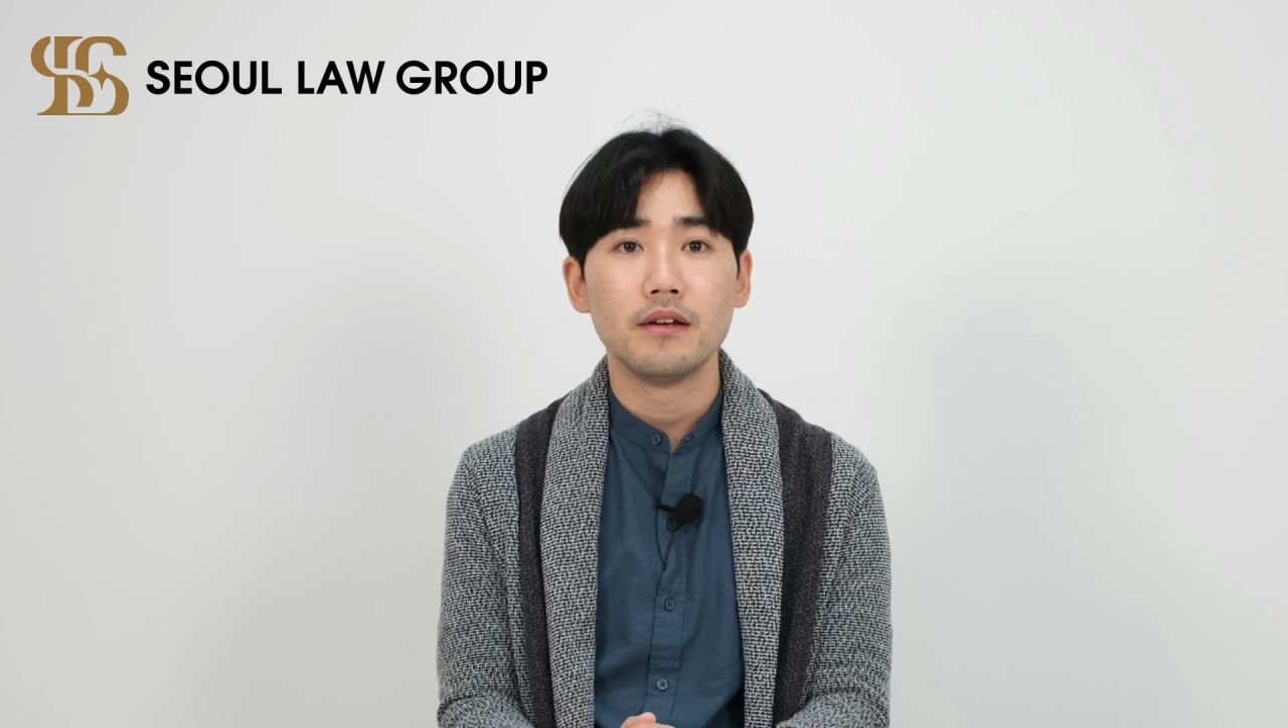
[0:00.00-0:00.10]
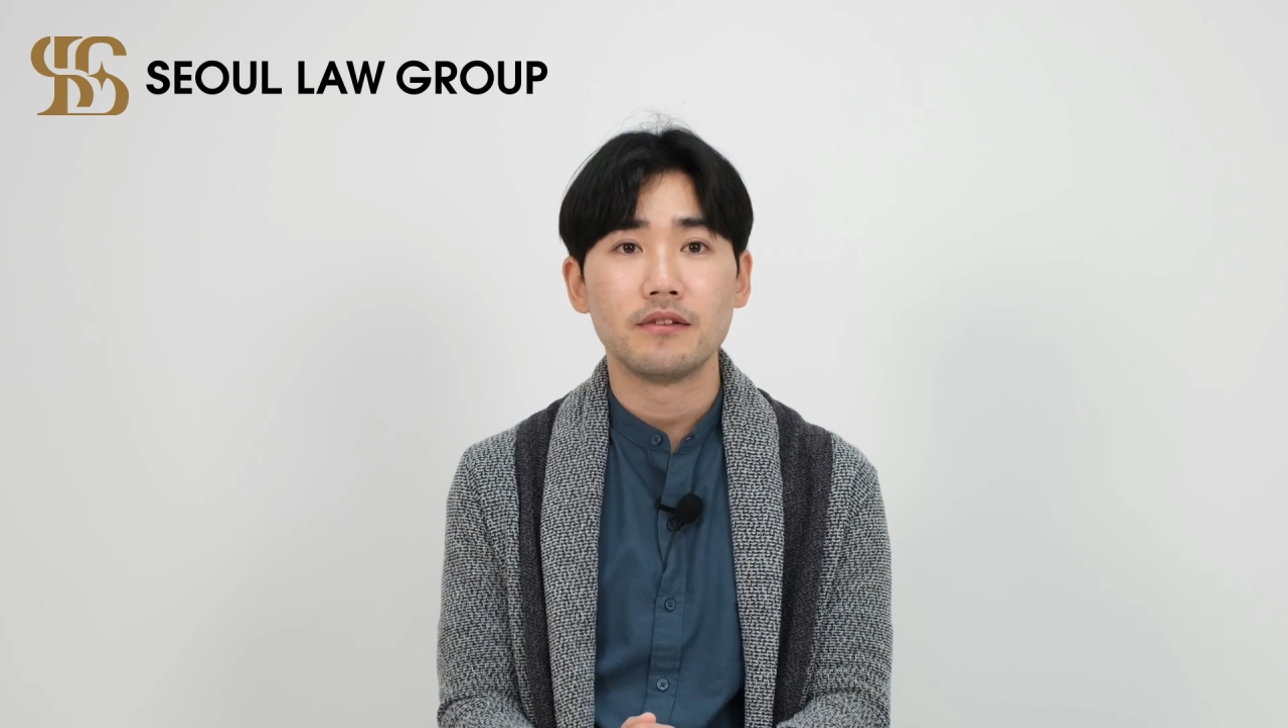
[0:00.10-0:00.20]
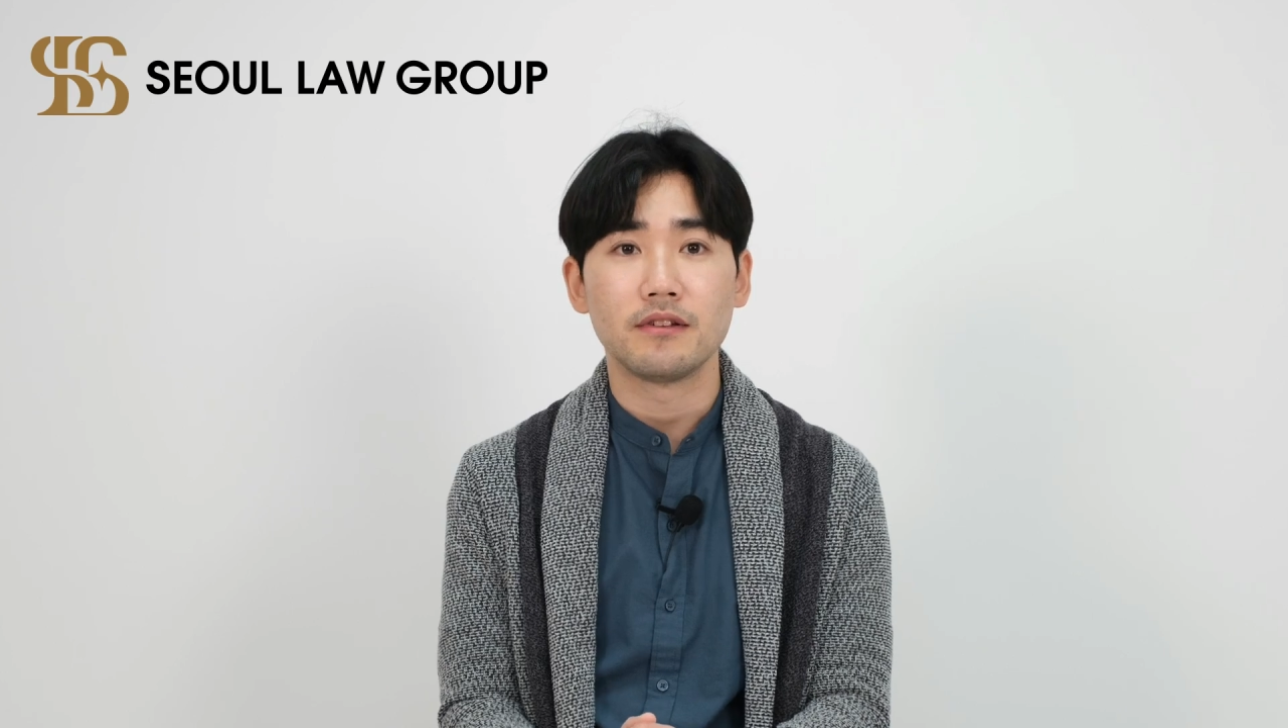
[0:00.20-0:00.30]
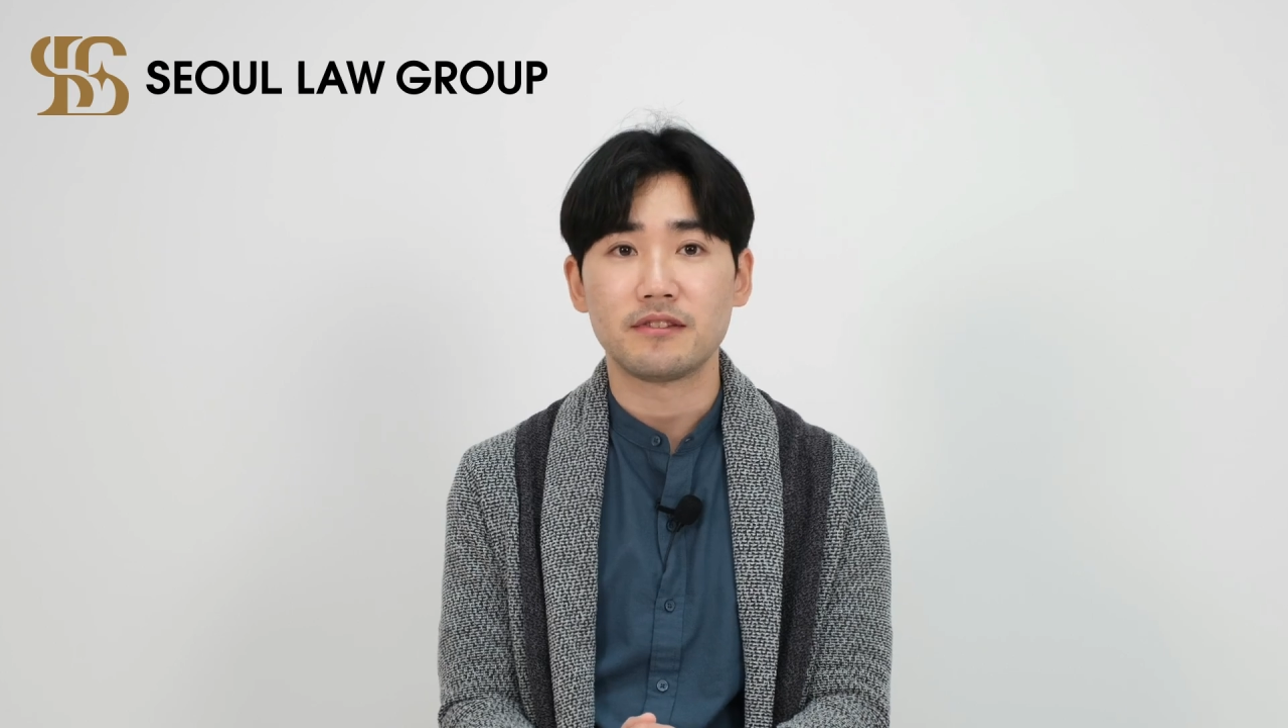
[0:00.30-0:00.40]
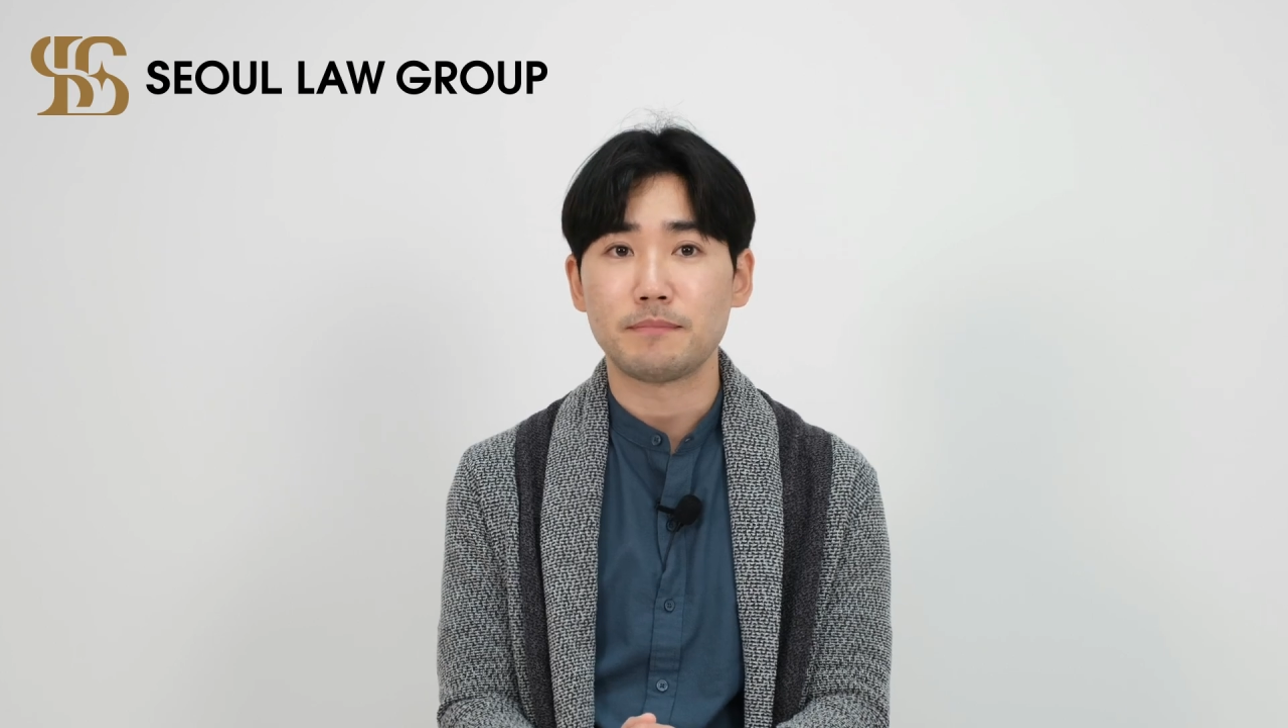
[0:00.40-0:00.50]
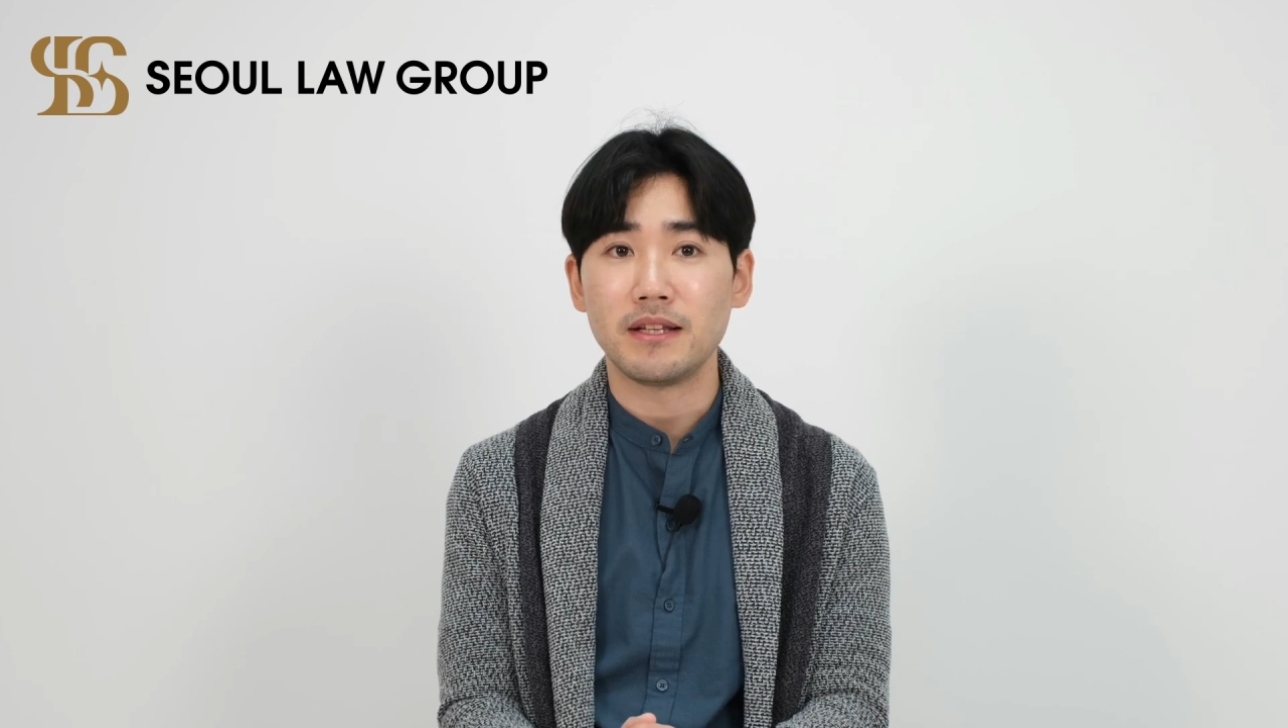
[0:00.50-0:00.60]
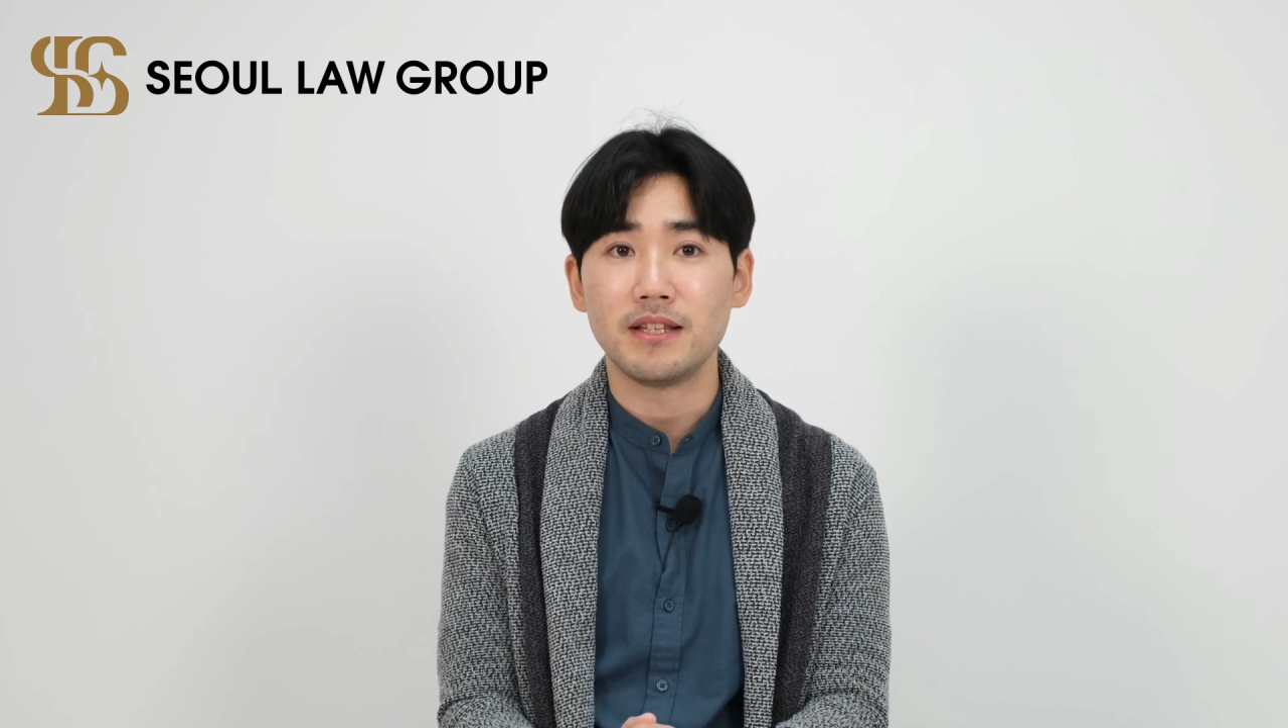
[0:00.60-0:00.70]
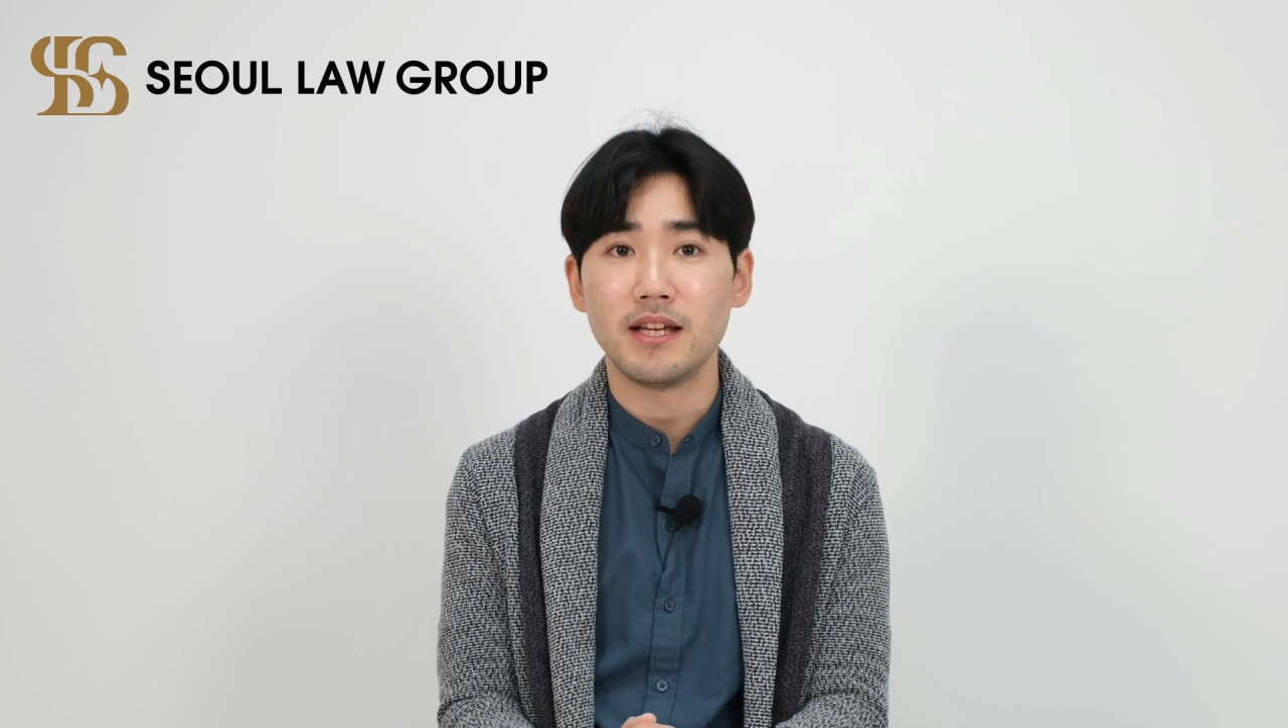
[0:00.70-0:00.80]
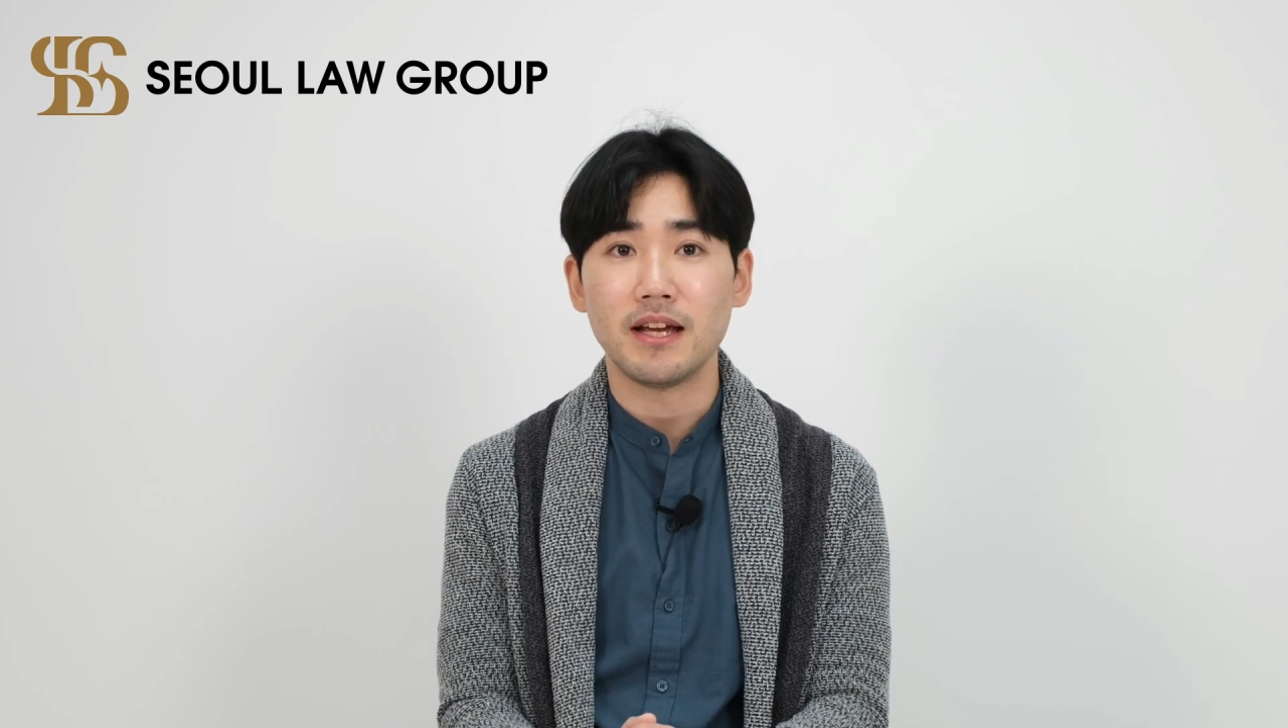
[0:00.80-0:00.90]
Suspended